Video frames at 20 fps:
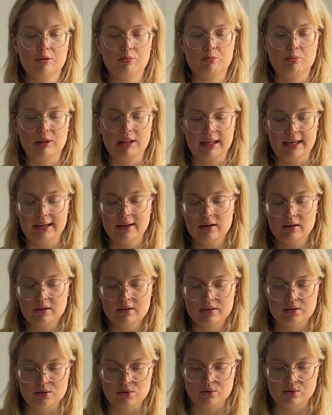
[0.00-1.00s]
Black,
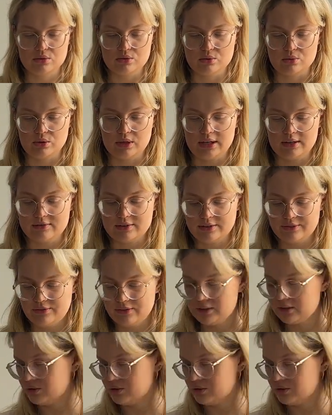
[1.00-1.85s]
suits to everything,